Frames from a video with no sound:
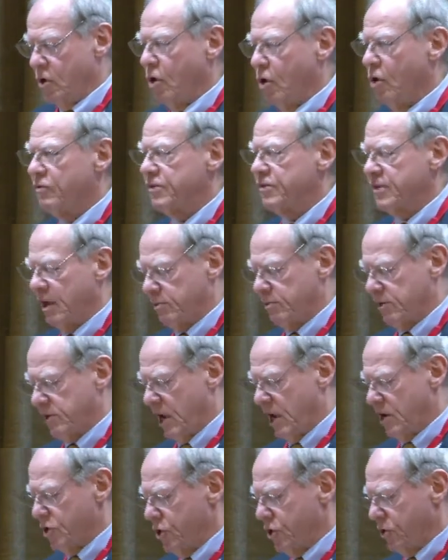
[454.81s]
of
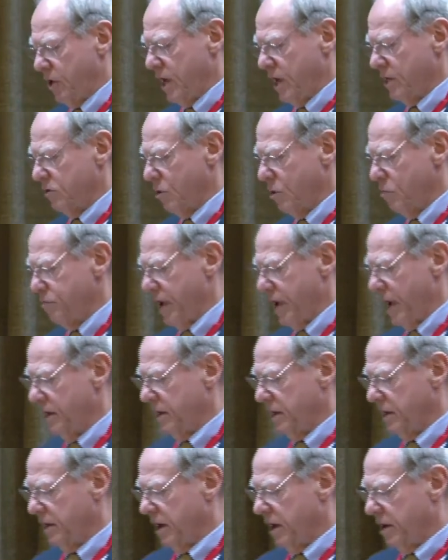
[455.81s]
substantial and
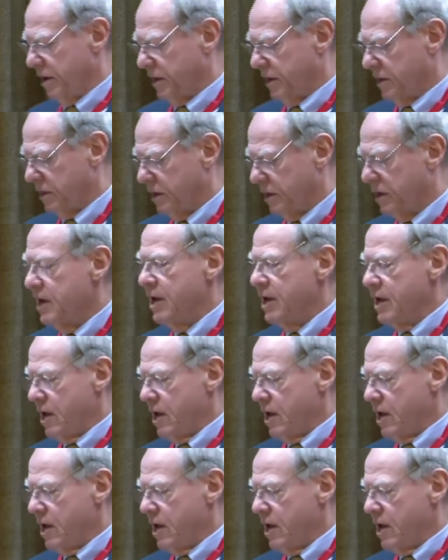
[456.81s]
compelling character